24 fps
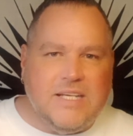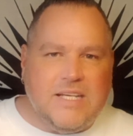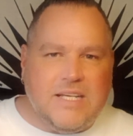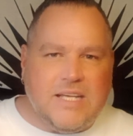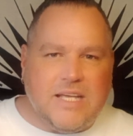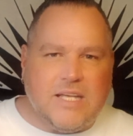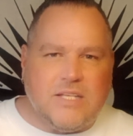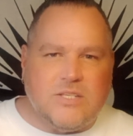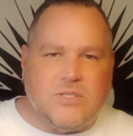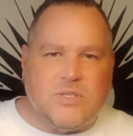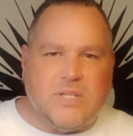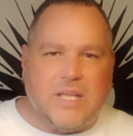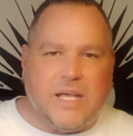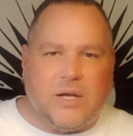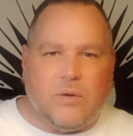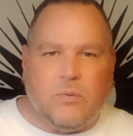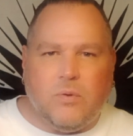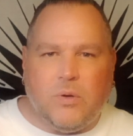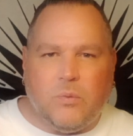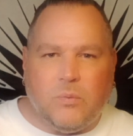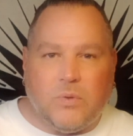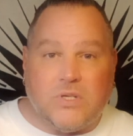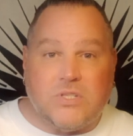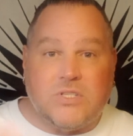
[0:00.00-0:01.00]
It's like
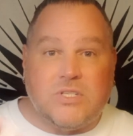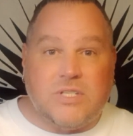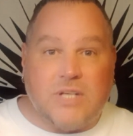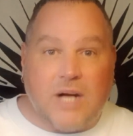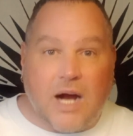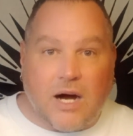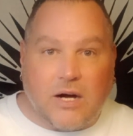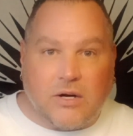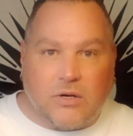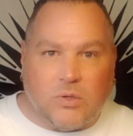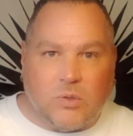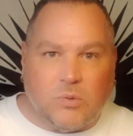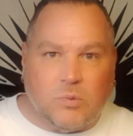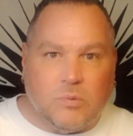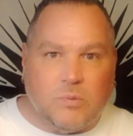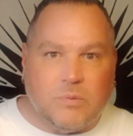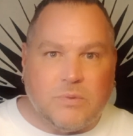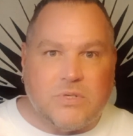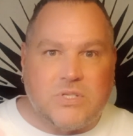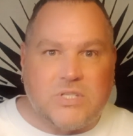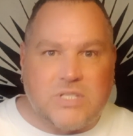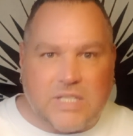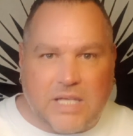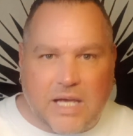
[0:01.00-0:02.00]
when we're startled, when we're
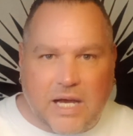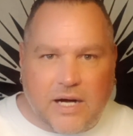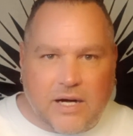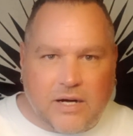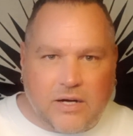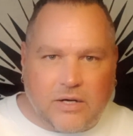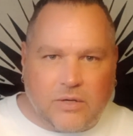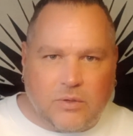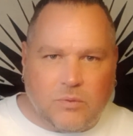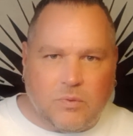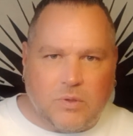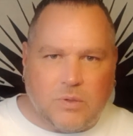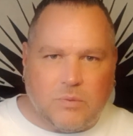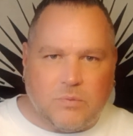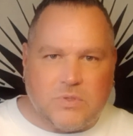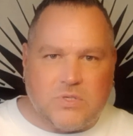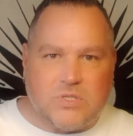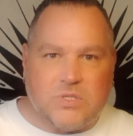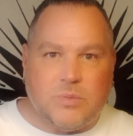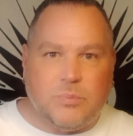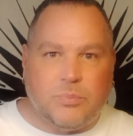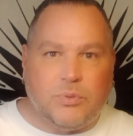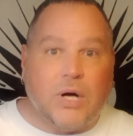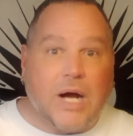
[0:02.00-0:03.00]
scared, when we're
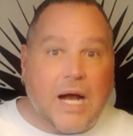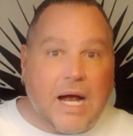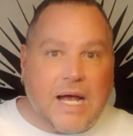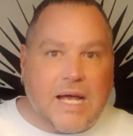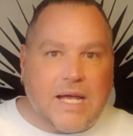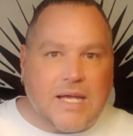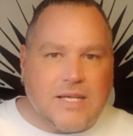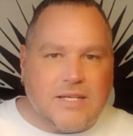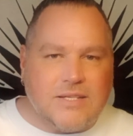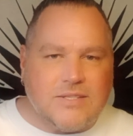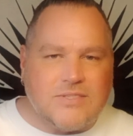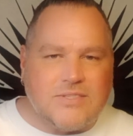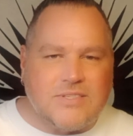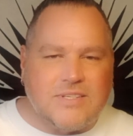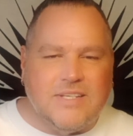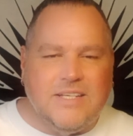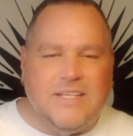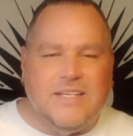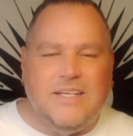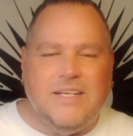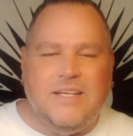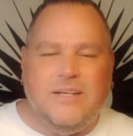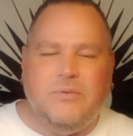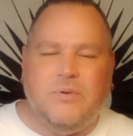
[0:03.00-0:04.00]
surprised,
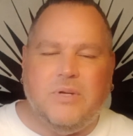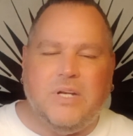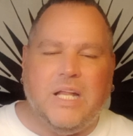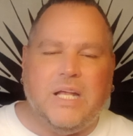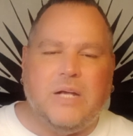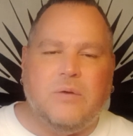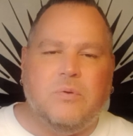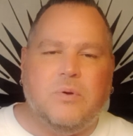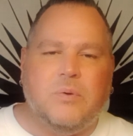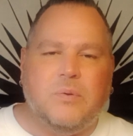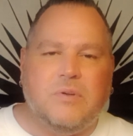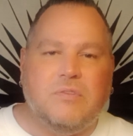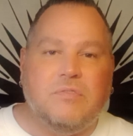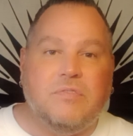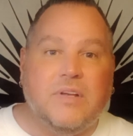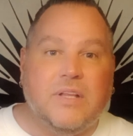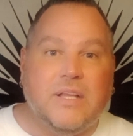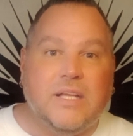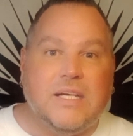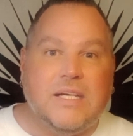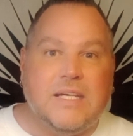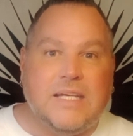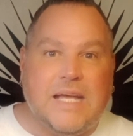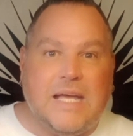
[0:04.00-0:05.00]
when we feel
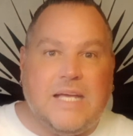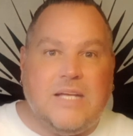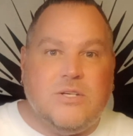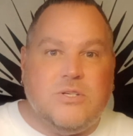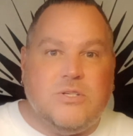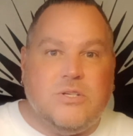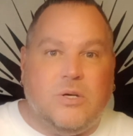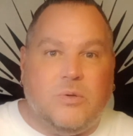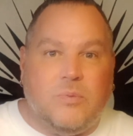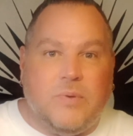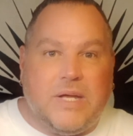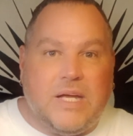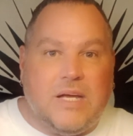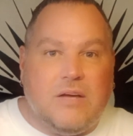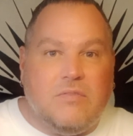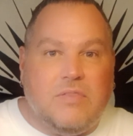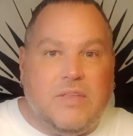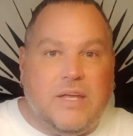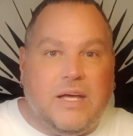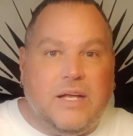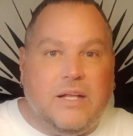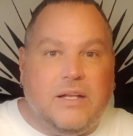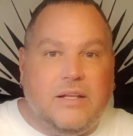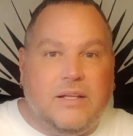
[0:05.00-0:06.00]
in danger and we have
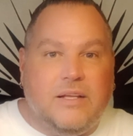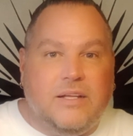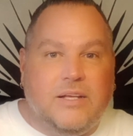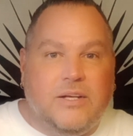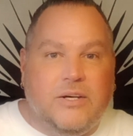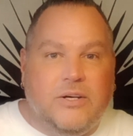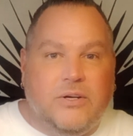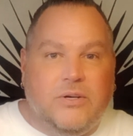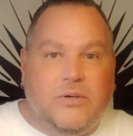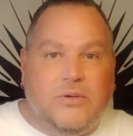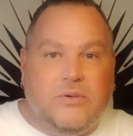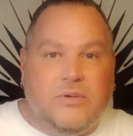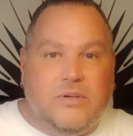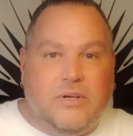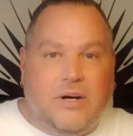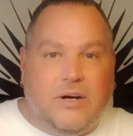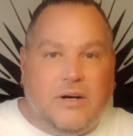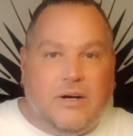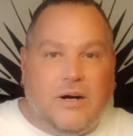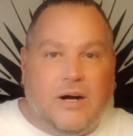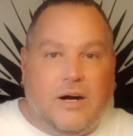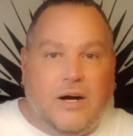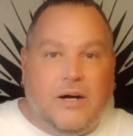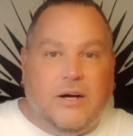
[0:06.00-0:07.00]
that, our
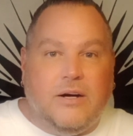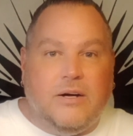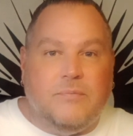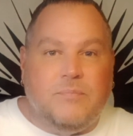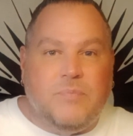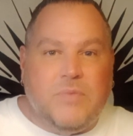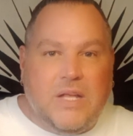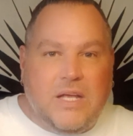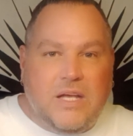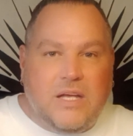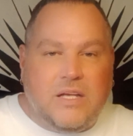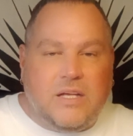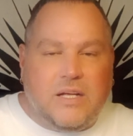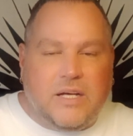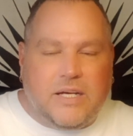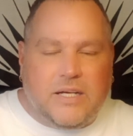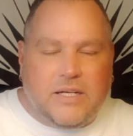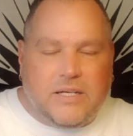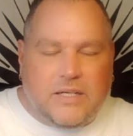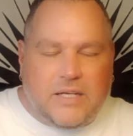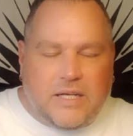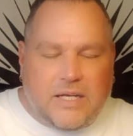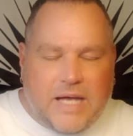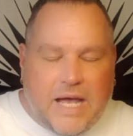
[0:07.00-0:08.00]
heart
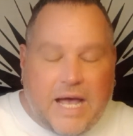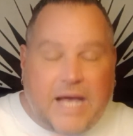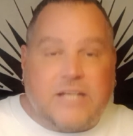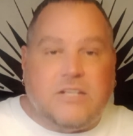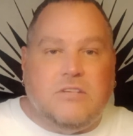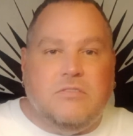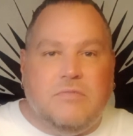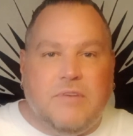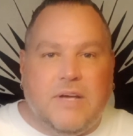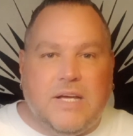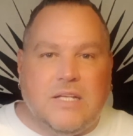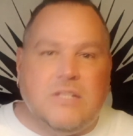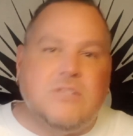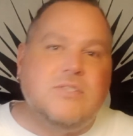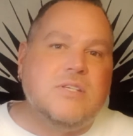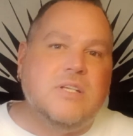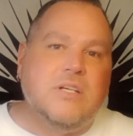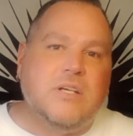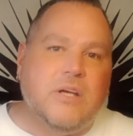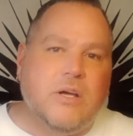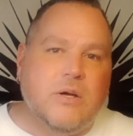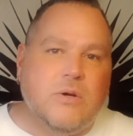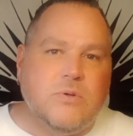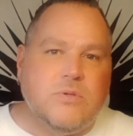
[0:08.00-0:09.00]
activates and
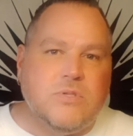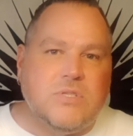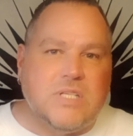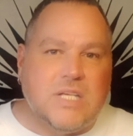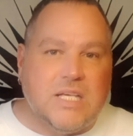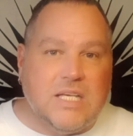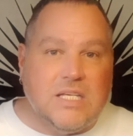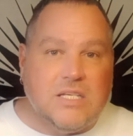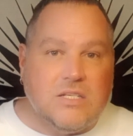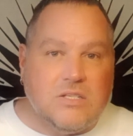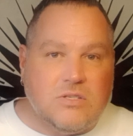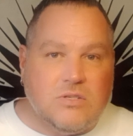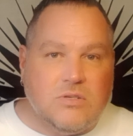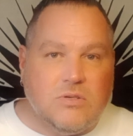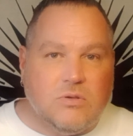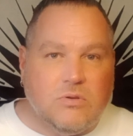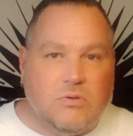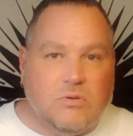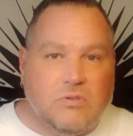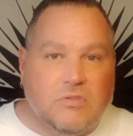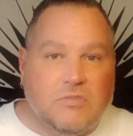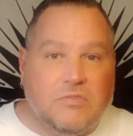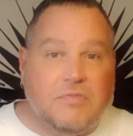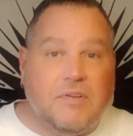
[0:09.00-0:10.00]
goes
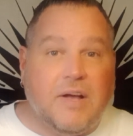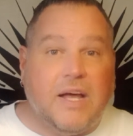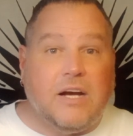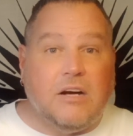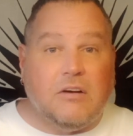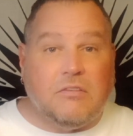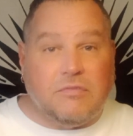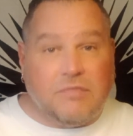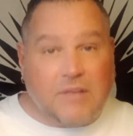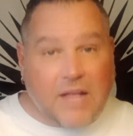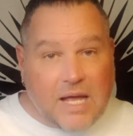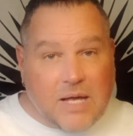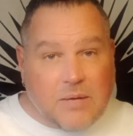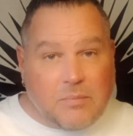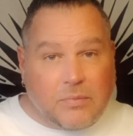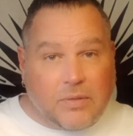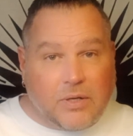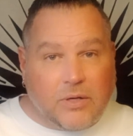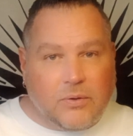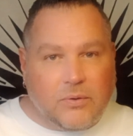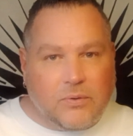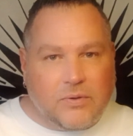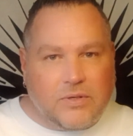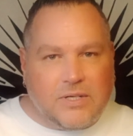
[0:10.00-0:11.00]
into fight or flight
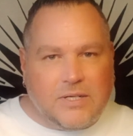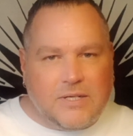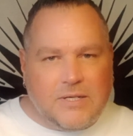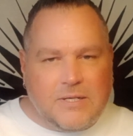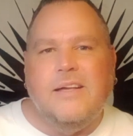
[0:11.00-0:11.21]
mode.